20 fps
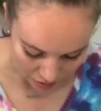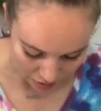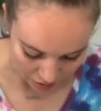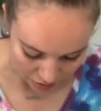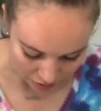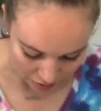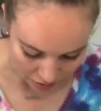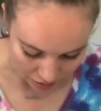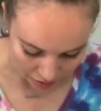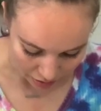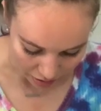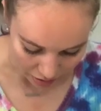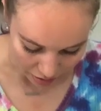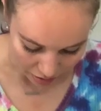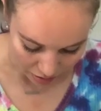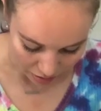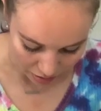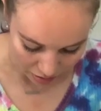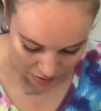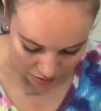Turn to
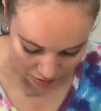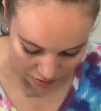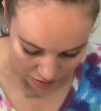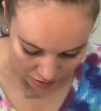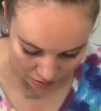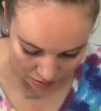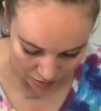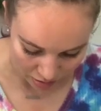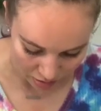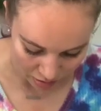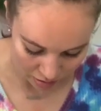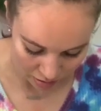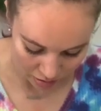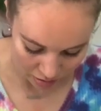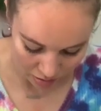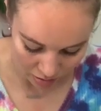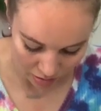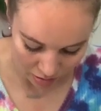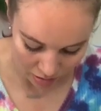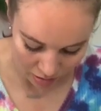cart.
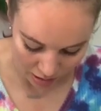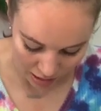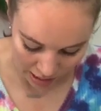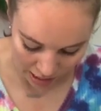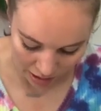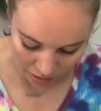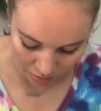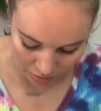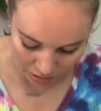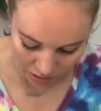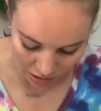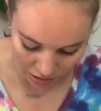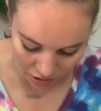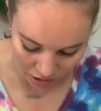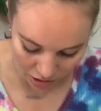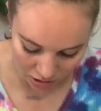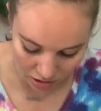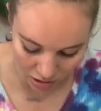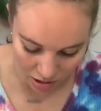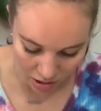I was
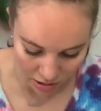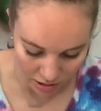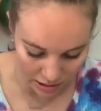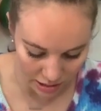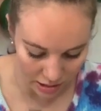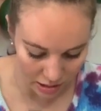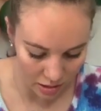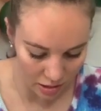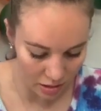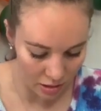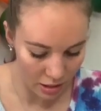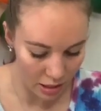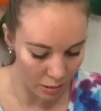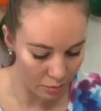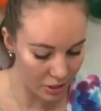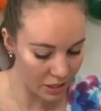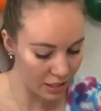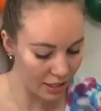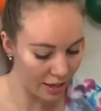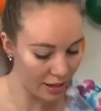just logged in. Give
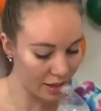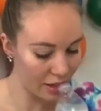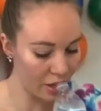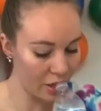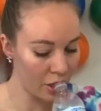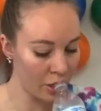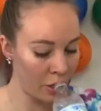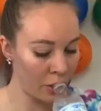me a second.